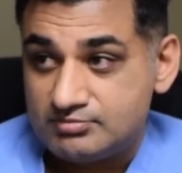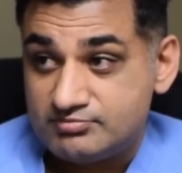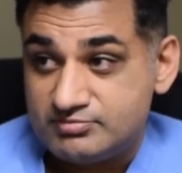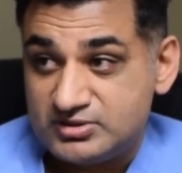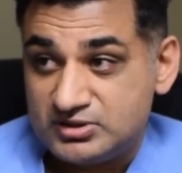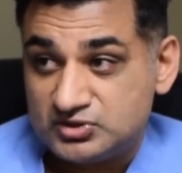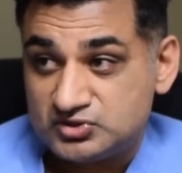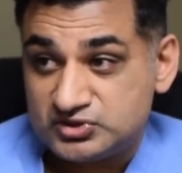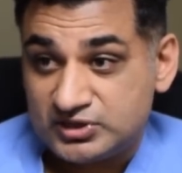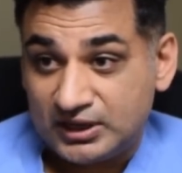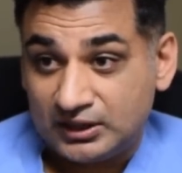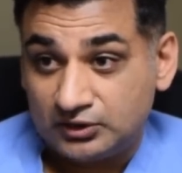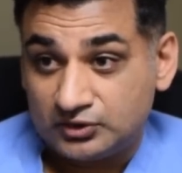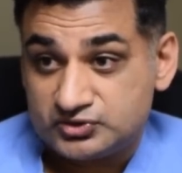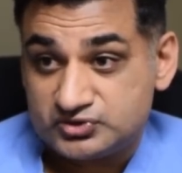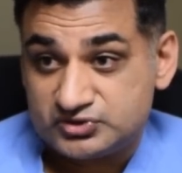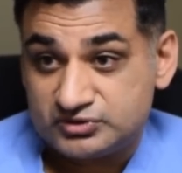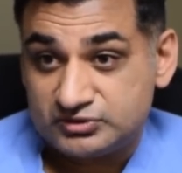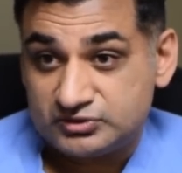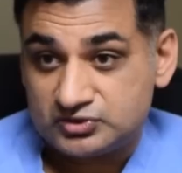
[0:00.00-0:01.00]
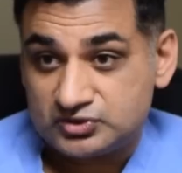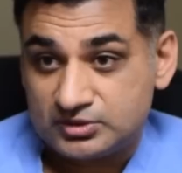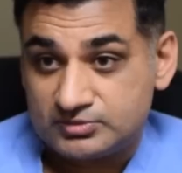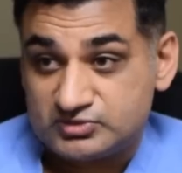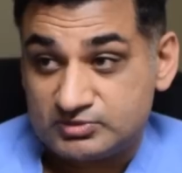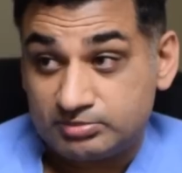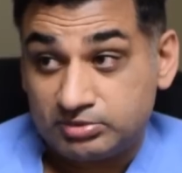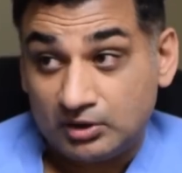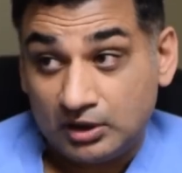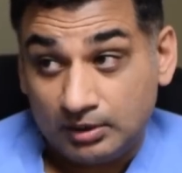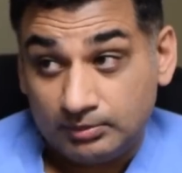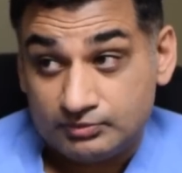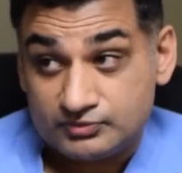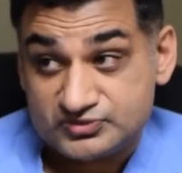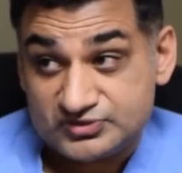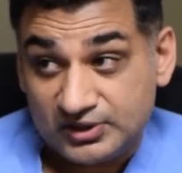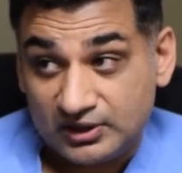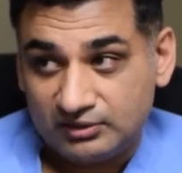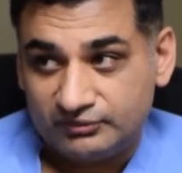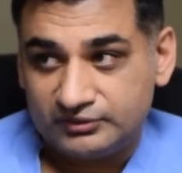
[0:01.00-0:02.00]
being challenged in terms of problem
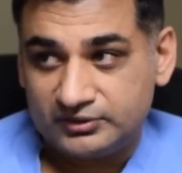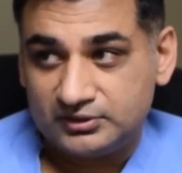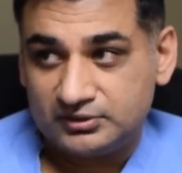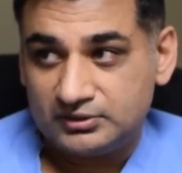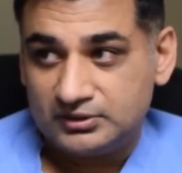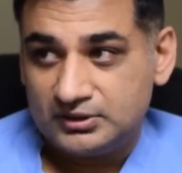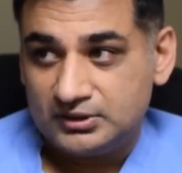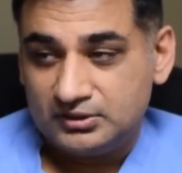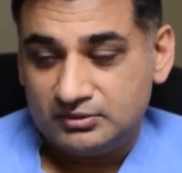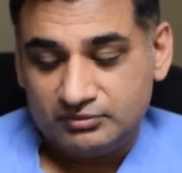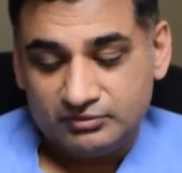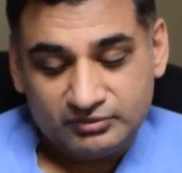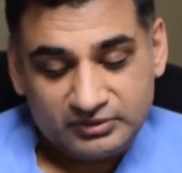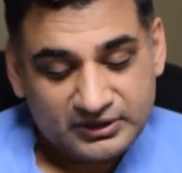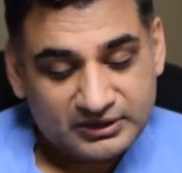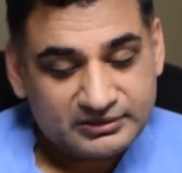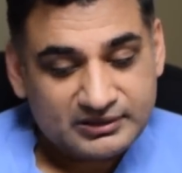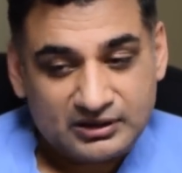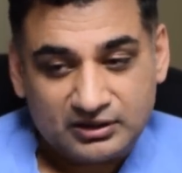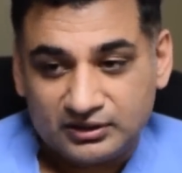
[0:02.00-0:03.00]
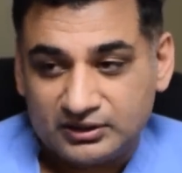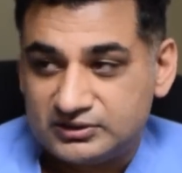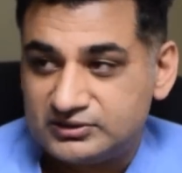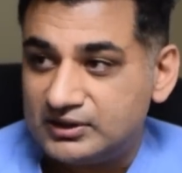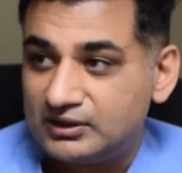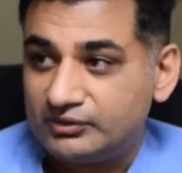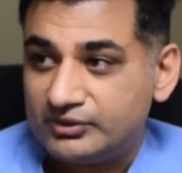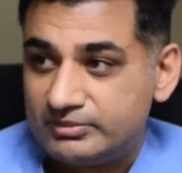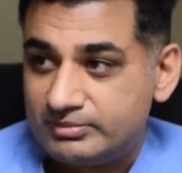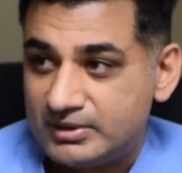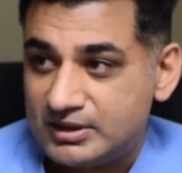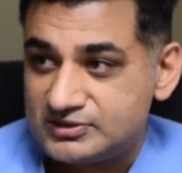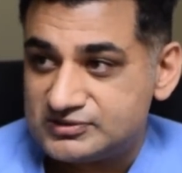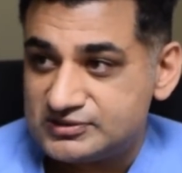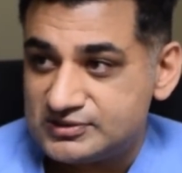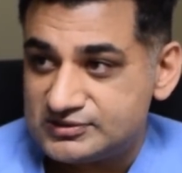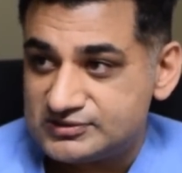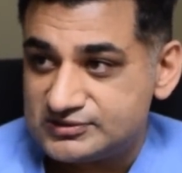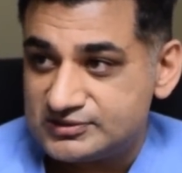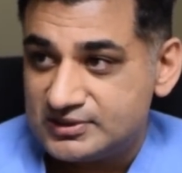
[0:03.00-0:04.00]
solving, we get that on a daily
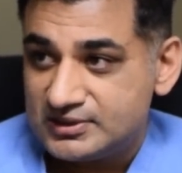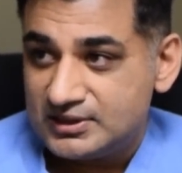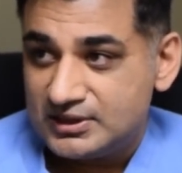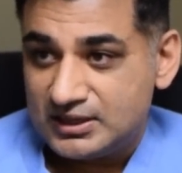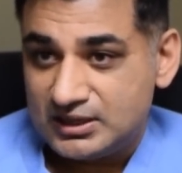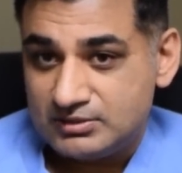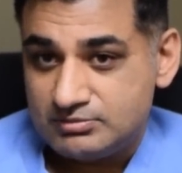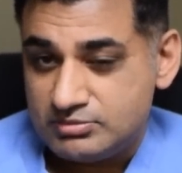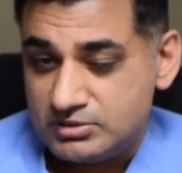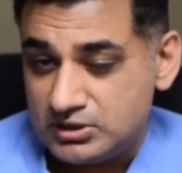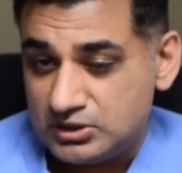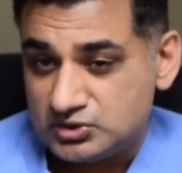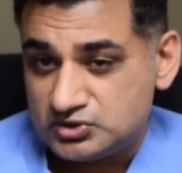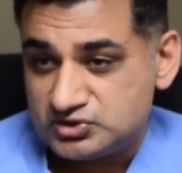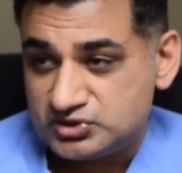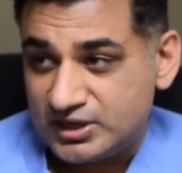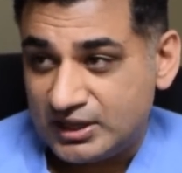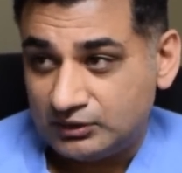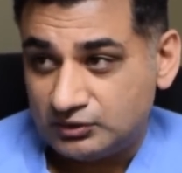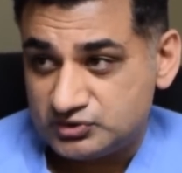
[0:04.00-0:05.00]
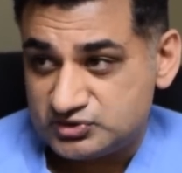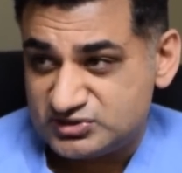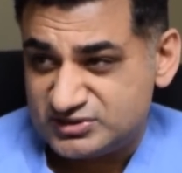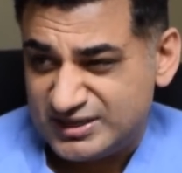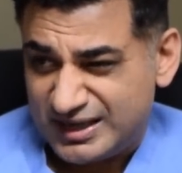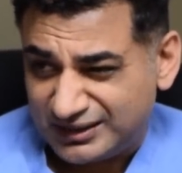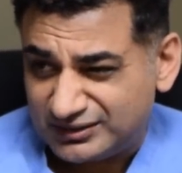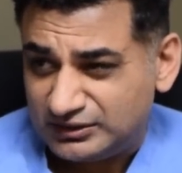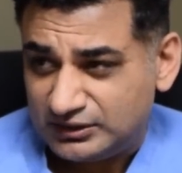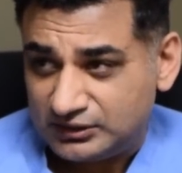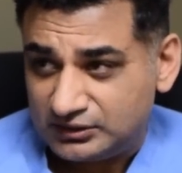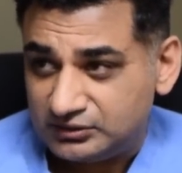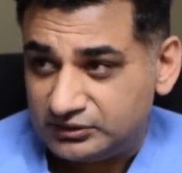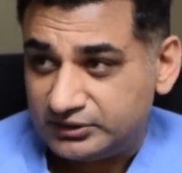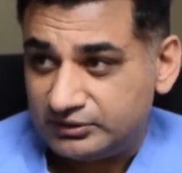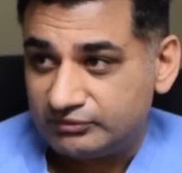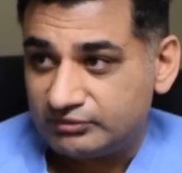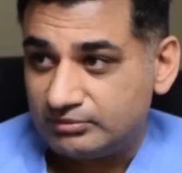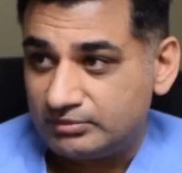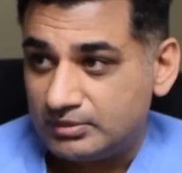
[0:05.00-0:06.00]
basis, and being challenged
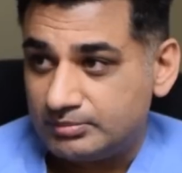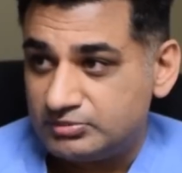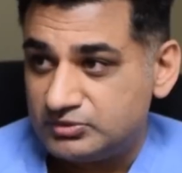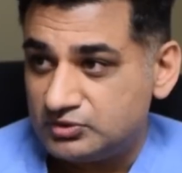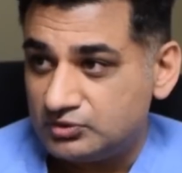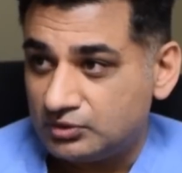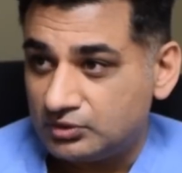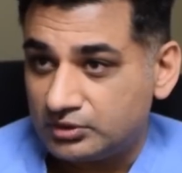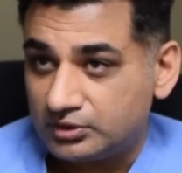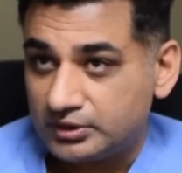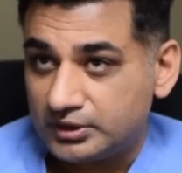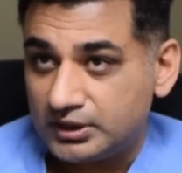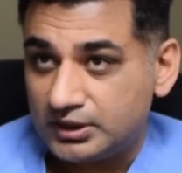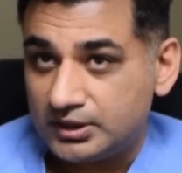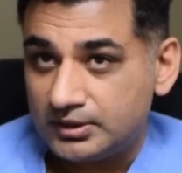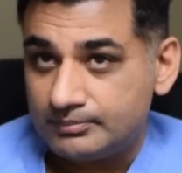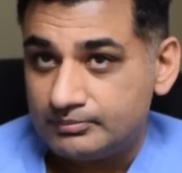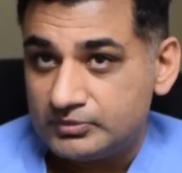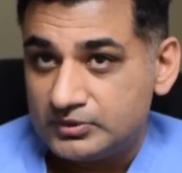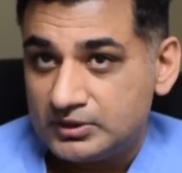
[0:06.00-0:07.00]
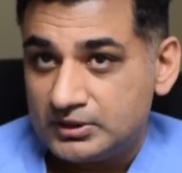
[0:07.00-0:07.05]
technically from a pure,